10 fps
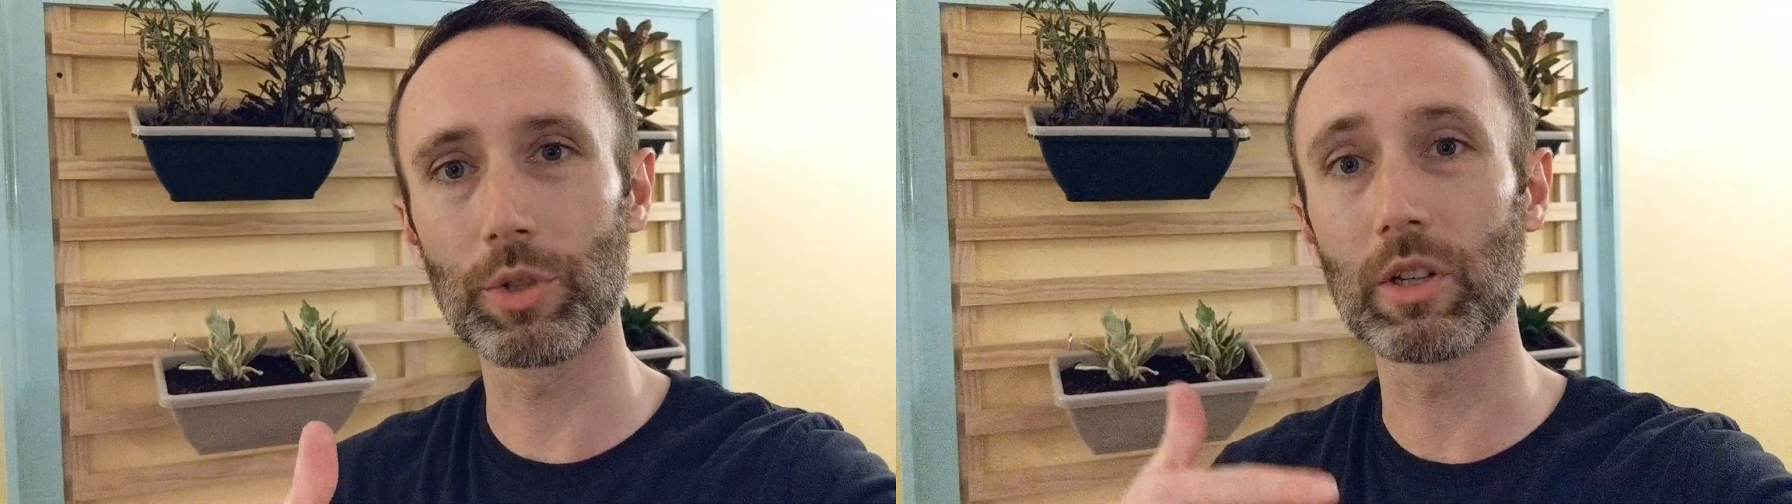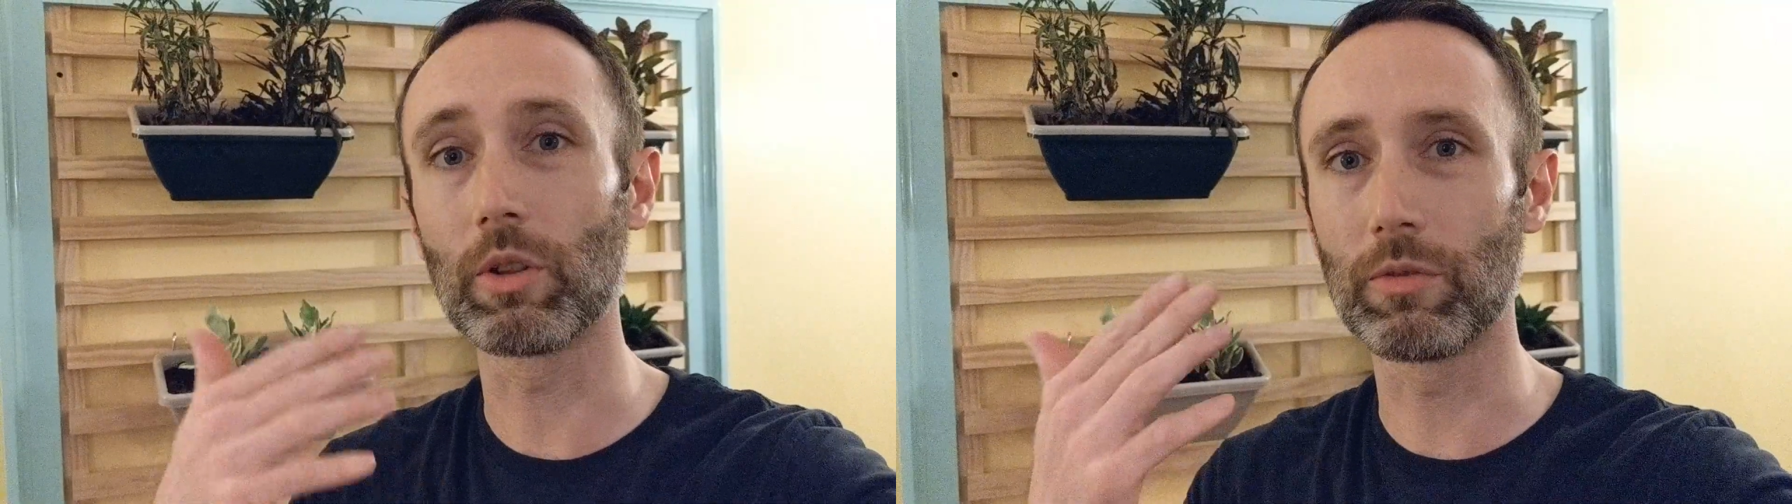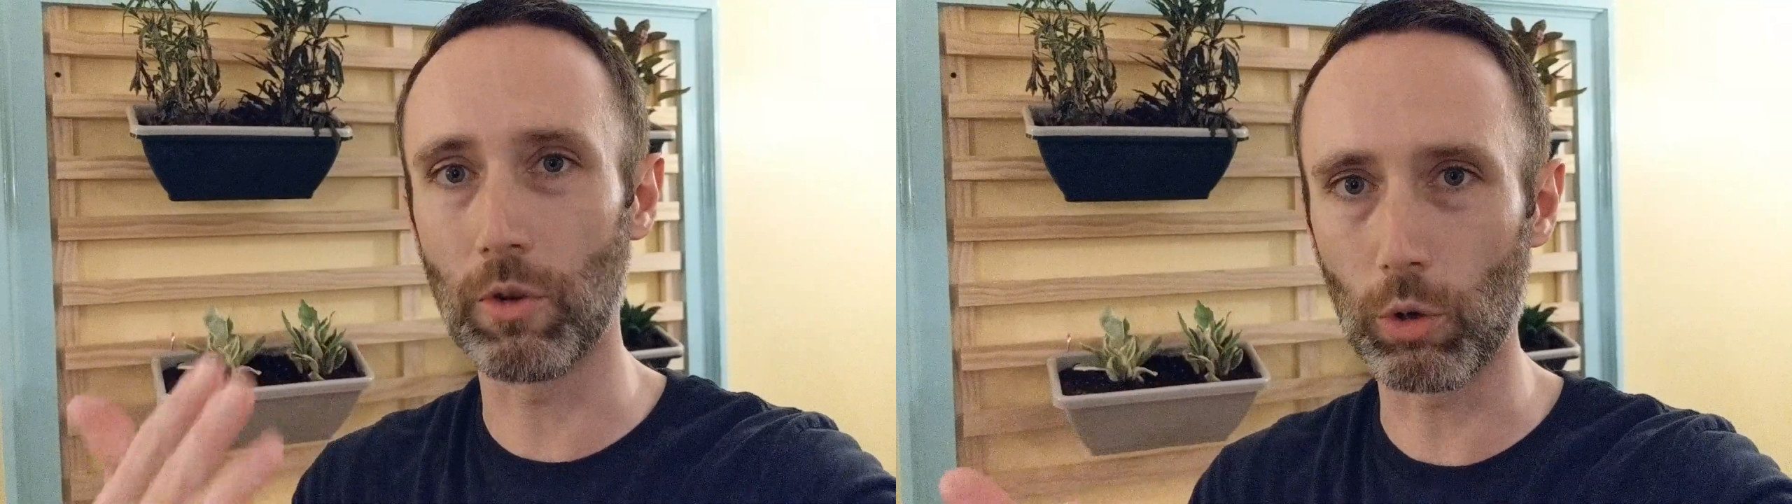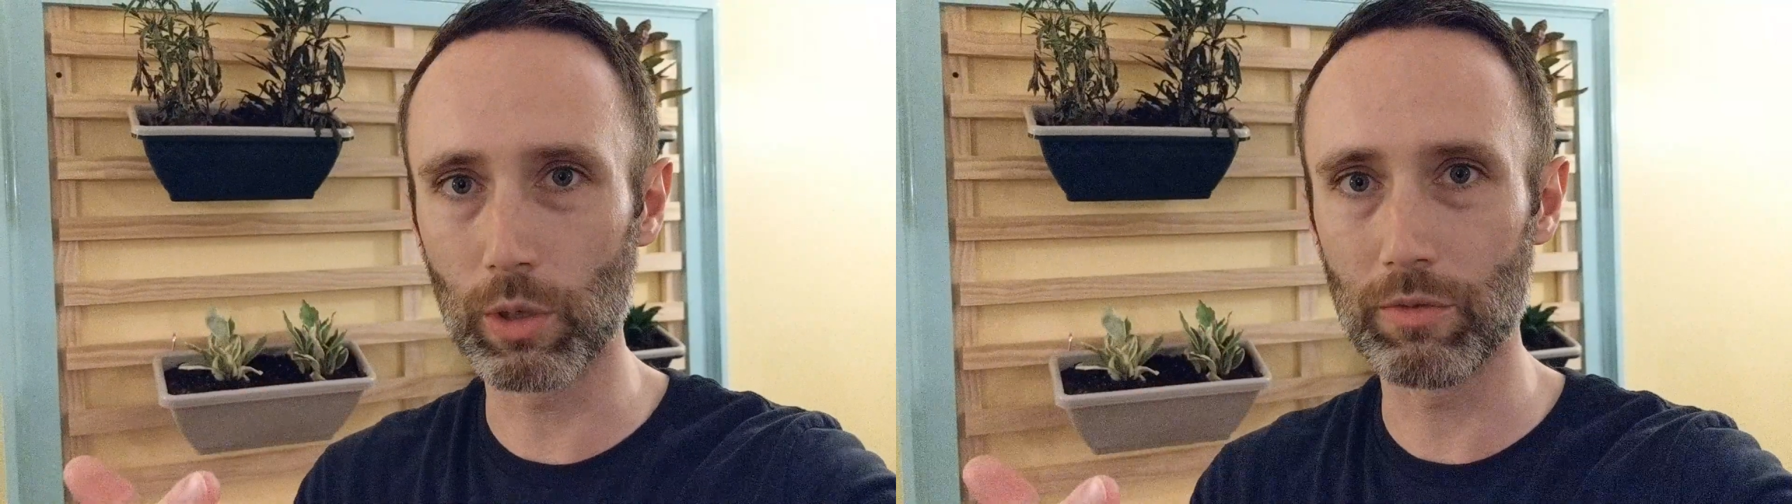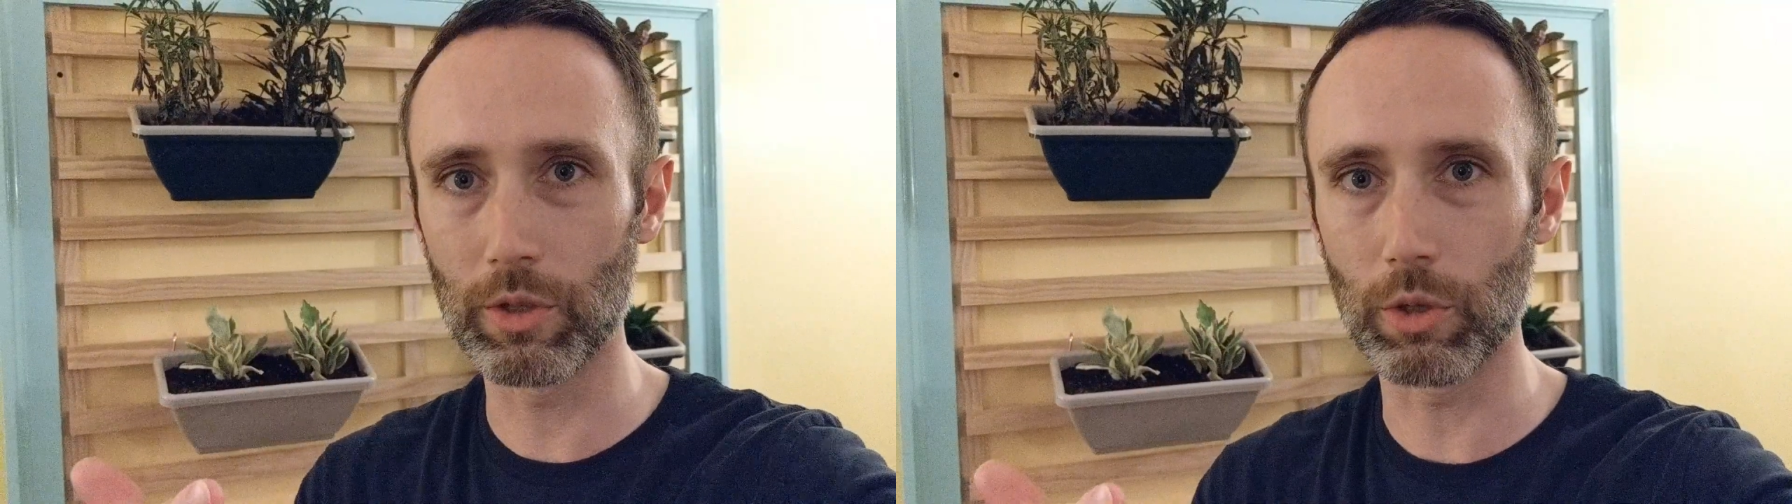into the full
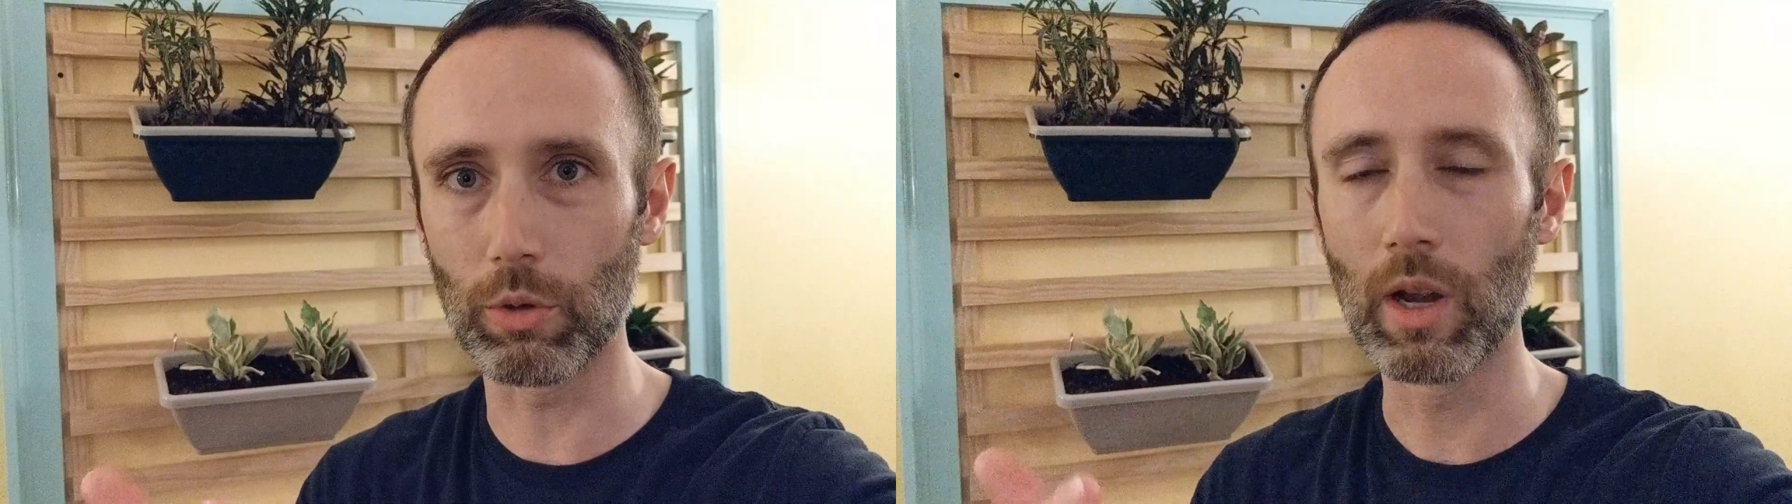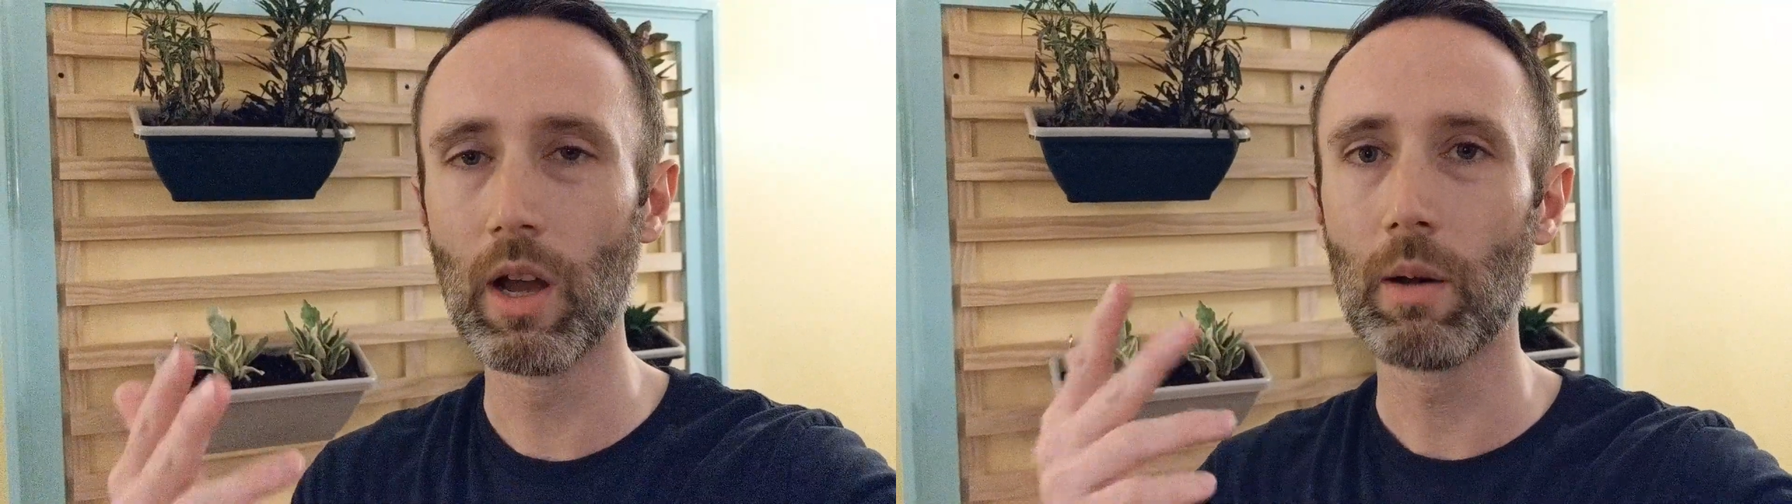review.